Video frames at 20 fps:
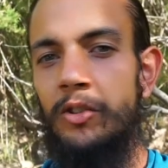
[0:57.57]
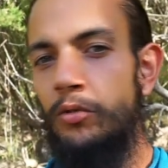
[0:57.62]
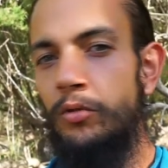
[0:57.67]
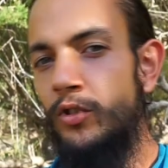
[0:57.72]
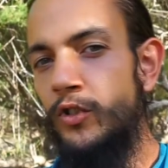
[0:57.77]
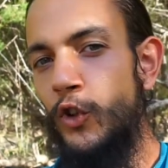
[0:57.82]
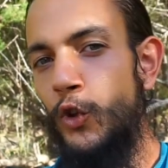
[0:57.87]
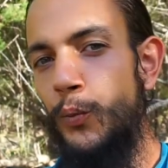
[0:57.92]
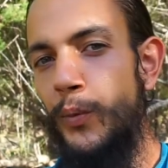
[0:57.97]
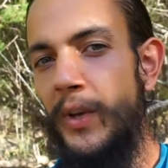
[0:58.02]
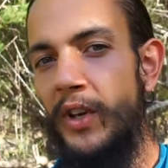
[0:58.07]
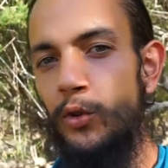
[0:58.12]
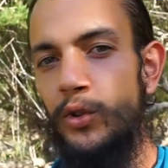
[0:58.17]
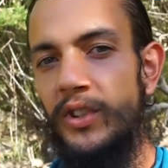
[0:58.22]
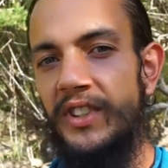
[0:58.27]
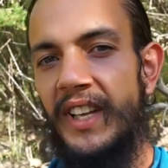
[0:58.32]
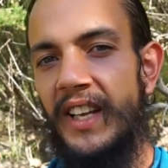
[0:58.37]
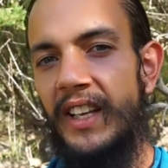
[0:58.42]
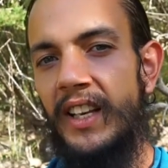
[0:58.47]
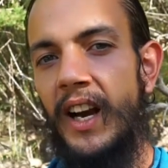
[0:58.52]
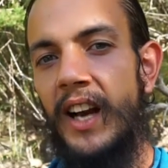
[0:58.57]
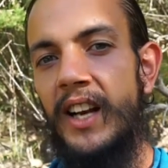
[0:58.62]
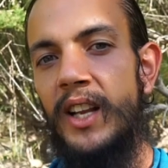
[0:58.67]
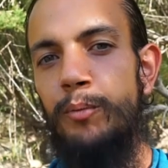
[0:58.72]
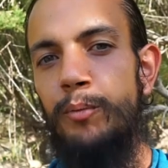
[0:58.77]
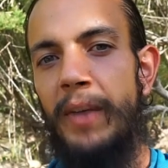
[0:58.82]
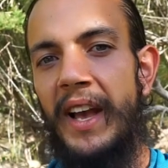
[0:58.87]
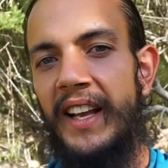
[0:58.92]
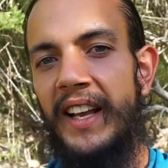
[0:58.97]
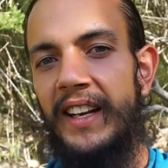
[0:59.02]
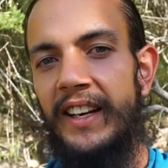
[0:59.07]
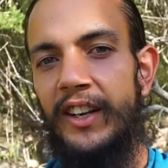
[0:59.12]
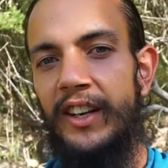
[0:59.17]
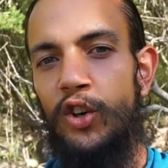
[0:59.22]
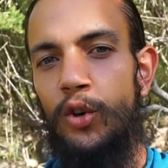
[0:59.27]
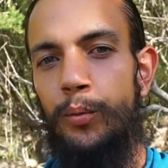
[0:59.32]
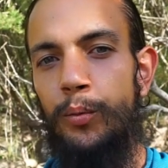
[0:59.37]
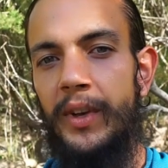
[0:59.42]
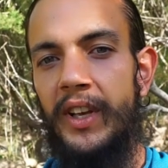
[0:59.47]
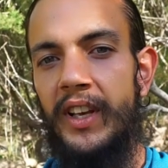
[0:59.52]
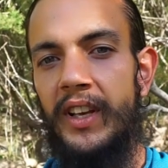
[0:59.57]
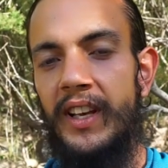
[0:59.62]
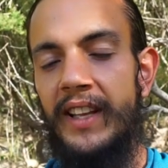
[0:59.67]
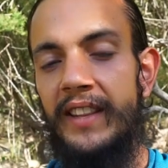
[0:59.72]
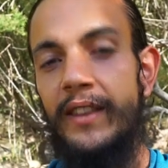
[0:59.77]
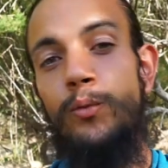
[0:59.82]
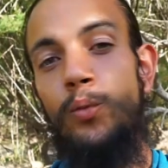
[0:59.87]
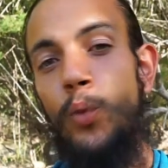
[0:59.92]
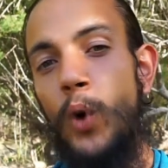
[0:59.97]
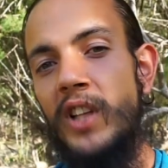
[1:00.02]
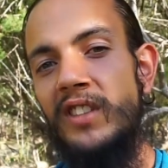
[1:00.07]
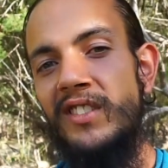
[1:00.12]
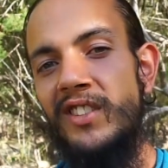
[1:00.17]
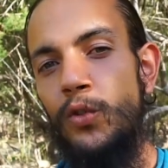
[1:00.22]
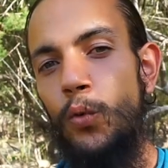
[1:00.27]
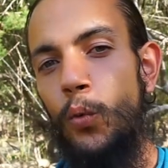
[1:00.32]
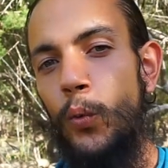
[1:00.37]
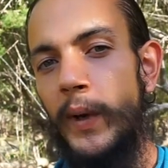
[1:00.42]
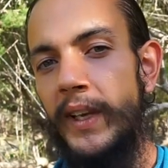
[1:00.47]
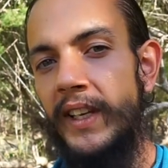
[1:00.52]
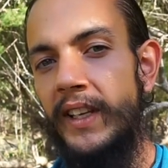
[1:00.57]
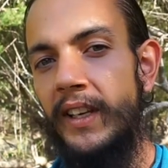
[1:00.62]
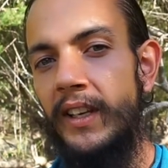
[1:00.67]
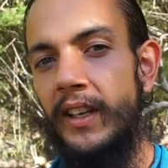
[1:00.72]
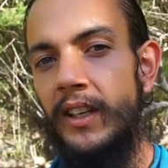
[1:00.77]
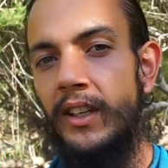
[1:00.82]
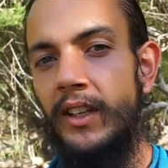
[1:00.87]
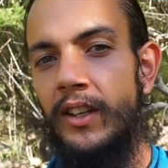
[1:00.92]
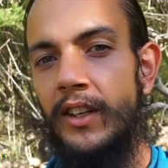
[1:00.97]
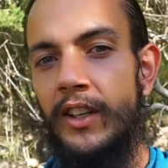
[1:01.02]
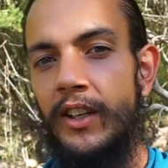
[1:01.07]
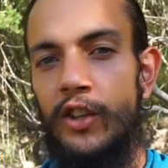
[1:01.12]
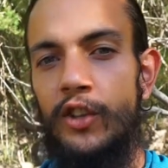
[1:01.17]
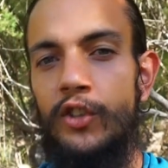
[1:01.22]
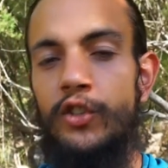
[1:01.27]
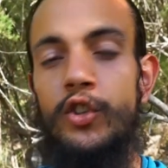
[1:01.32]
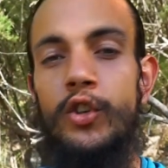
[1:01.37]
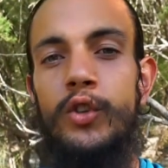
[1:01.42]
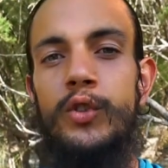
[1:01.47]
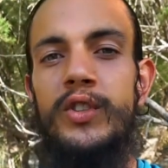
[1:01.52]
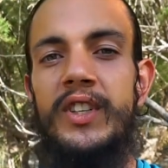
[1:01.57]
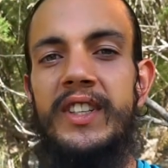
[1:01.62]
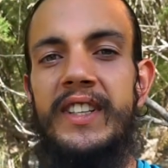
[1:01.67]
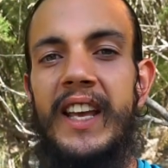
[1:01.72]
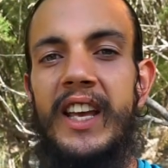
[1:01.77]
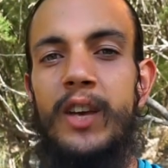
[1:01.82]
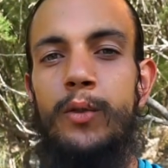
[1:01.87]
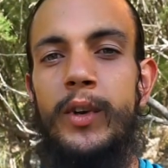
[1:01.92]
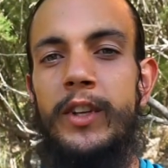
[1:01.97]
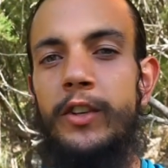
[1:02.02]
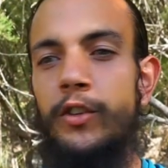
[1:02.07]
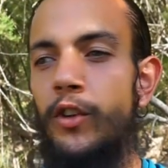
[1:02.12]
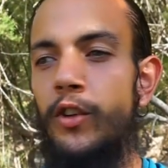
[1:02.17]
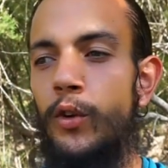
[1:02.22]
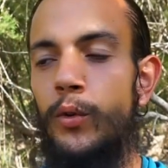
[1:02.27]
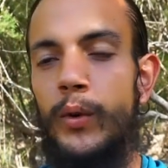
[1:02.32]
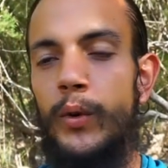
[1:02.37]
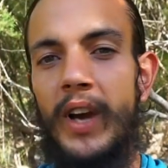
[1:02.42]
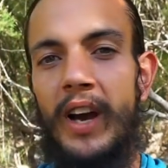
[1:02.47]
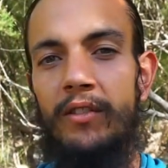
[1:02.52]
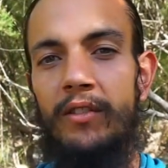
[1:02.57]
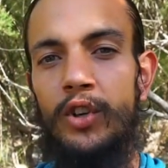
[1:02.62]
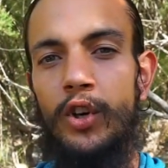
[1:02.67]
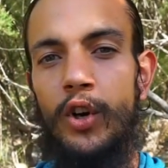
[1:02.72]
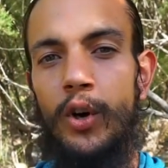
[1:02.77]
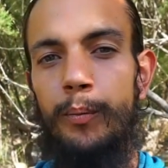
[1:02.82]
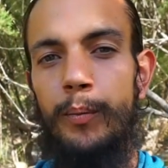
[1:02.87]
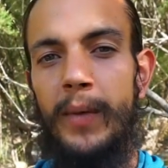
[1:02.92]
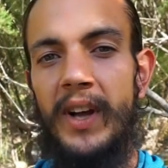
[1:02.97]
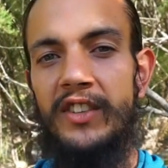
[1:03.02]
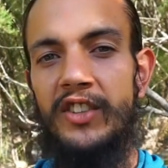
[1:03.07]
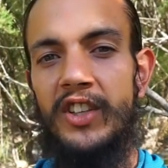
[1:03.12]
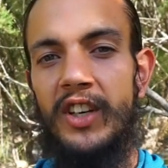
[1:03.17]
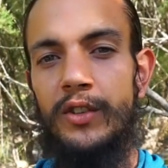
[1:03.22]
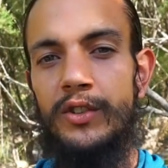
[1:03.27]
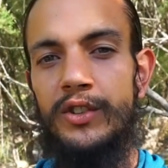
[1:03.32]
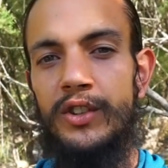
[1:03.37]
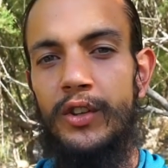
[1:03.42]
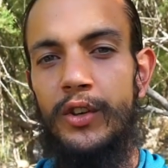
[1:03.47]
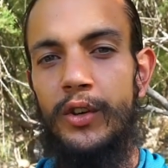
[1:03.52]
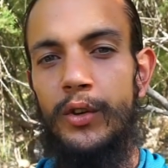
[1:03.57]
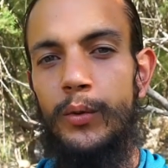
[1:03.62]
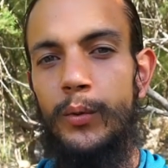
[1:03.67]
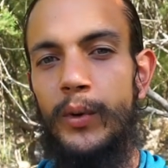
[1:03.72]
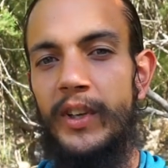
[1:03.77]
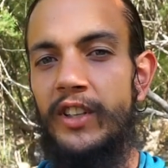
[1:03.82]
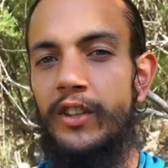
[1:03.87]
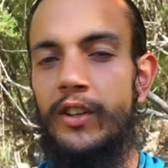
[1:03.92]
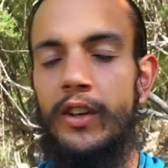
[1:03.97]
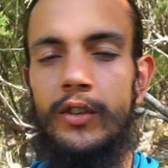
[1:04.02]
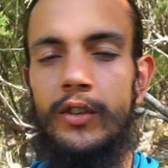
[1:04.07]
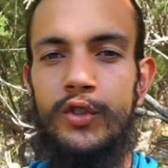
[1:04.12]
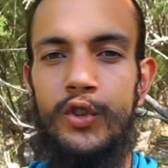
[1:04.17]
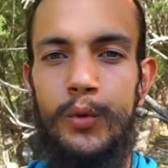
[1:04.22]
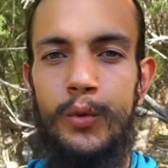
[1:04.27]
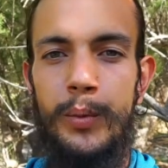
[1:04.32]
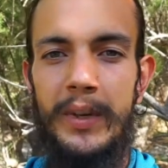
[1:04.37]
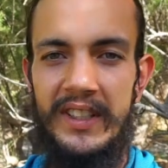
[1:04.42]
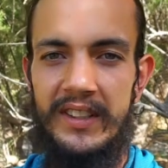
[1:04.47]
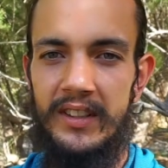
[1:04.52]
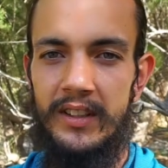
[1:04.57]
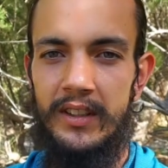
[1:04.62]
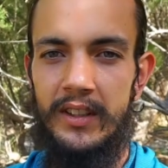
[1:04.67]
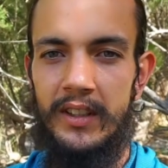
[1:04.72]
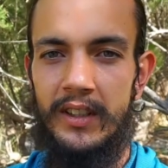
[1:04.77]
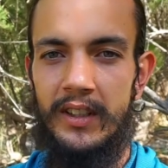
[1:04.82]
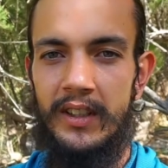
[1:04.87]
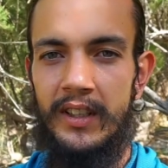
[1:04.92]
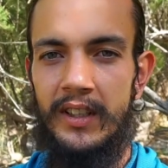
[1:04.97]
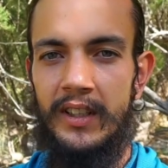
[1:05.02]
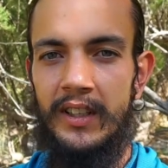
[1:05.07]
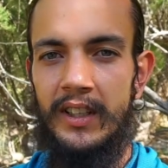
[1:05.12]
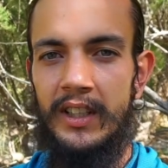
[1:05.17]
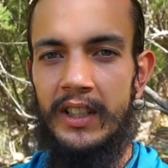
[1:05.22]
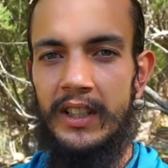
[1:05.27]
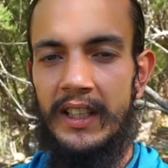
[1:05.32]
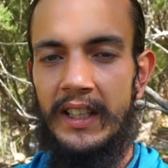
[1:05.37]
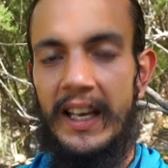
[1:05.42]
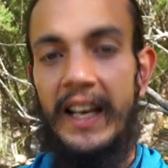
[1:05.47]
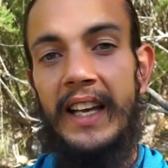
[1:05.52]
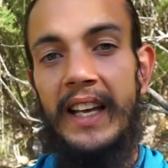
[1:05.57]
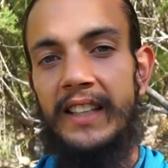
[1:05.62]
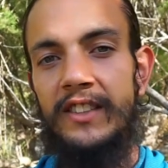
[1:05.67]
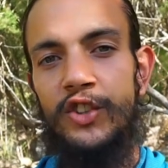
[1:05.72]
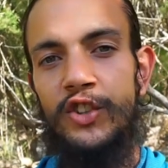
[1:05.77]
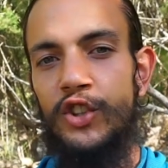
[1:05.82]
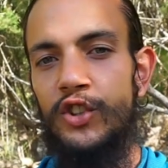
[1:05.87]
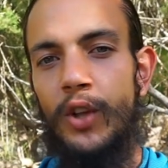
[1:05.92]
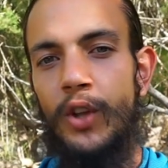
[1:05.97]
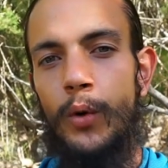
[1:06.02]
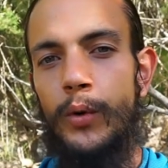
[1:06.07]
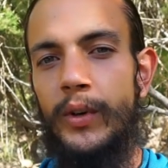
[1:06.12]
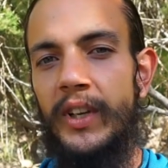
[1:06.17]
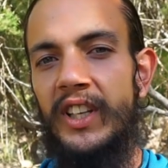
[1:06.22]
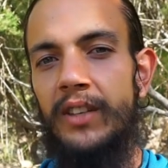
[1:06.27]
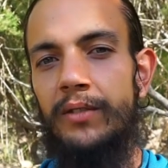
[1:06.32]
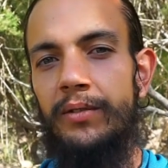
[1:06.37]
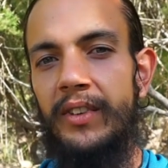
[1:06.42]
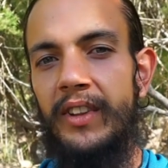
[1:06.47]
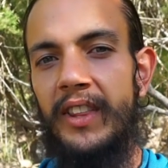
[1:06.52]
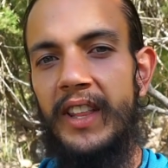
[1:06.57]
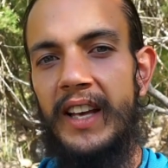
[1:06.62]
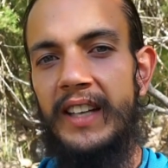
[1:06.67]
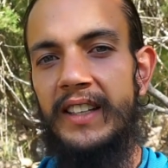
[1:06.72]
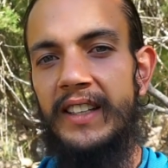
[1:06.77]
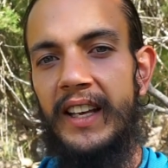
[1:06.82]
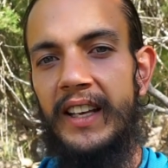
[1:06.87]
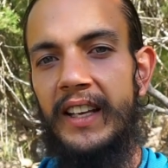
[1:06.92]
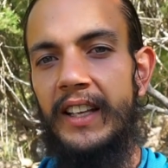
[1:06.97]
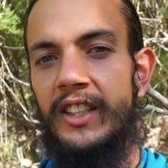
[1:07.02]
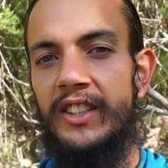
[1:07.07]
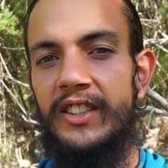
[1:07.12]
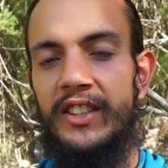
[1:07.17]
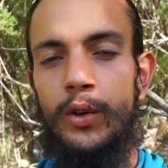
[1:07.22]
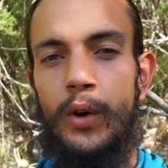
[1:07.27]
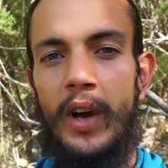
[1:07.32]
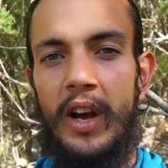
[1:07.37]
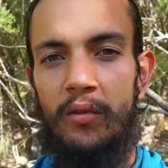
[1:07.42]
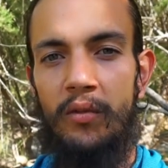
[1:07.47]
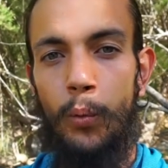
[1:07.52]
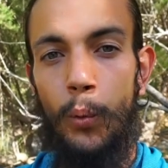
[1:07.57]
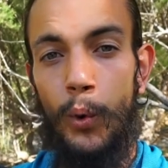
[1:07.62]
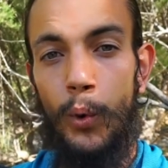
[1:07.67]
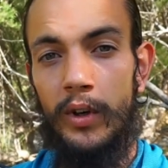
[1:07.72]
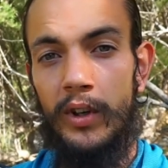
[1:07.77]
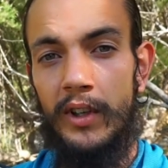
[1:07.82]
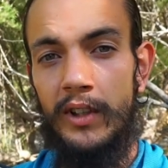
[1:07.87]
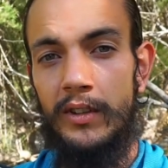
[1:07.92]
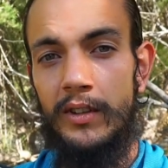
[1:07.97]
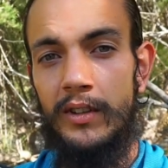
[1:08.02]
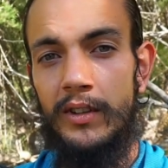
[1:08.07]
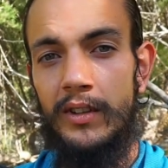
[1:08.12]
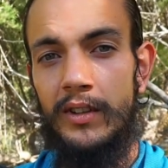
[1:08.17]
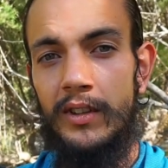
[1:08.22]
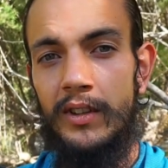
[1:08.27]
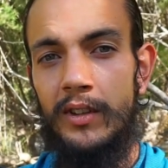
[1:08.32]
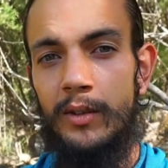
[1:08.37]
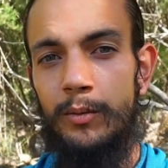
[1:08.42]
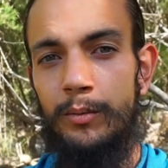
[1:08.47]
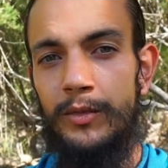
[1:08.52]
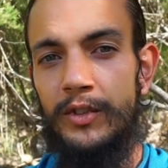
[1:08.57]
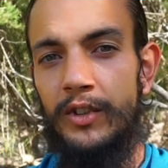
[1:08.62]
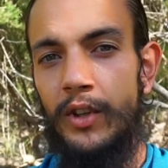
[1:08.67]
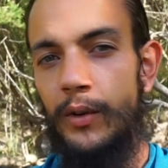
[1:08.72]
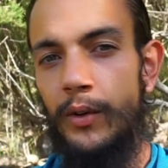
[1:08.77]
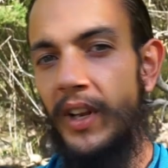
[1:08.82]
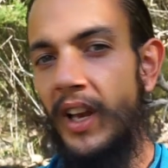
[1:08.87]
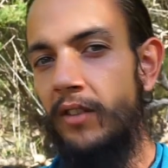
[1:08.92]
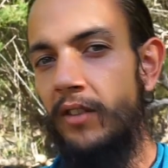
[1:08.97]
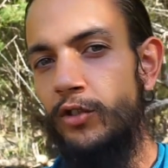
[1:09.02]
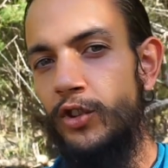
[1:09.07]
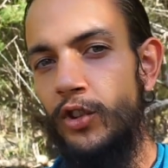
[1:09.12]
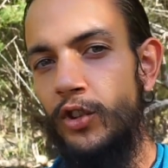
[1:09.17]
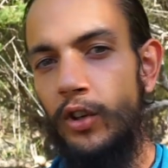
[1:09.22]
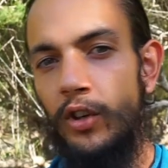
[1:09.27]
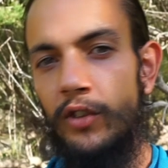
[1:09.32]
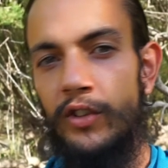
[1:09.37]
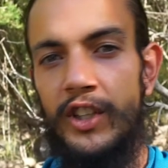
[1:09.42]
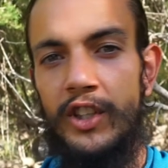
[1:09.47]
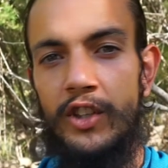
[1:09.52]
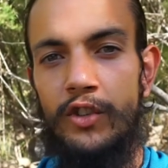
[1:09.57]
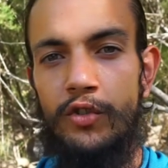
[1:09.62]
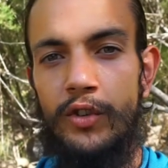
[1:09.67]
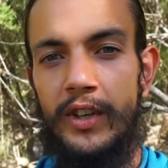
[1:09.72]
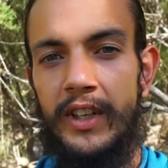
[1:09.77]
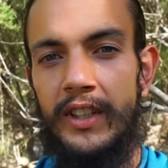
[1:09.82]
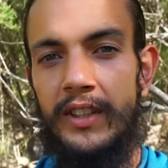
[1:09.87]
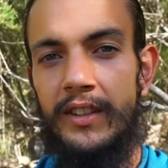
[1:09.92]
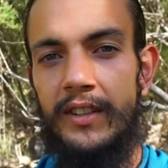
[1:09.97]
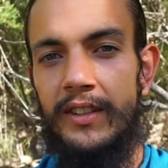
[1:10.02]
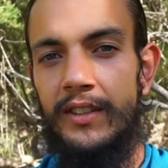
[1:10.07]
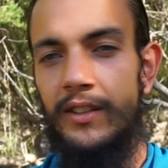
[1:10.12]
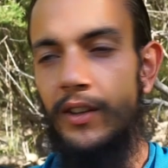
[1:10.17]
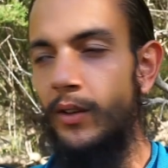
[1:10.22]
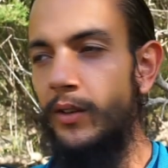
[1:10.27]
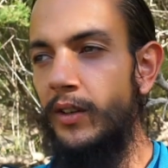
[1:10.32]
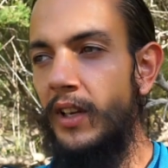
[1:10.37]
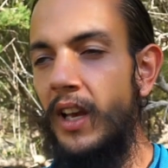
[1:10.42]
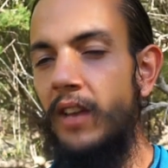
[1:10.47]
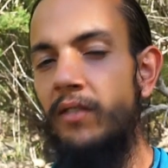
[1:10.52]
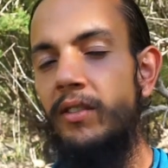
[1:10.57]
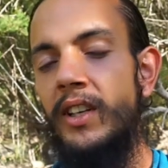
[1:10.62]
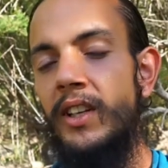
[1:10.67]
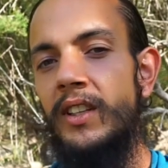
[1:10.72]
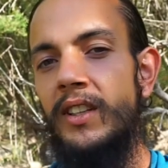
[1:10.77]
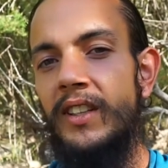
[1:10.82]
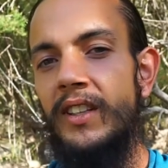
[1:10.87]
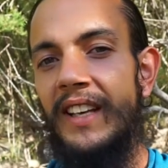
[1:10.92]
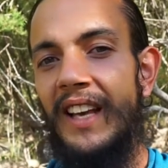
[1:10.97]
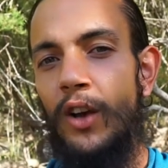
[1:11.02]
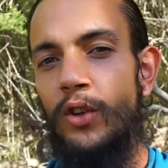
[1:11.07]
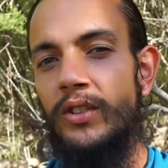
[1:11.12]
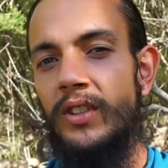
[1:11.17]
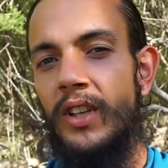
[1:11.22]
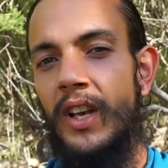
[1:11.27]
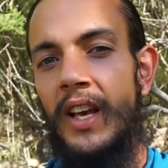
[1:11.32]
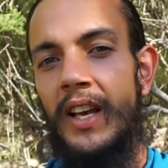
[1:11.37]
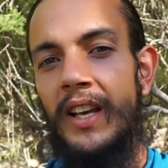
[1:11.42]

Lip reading: 2 meals a day, cut it back a little bit, and then once a week, choose a day when you know you haven't got much else to do, when you're too busy, and just don't eat for that day. Still have water, don't have sugar in your drinks, don't have anything else.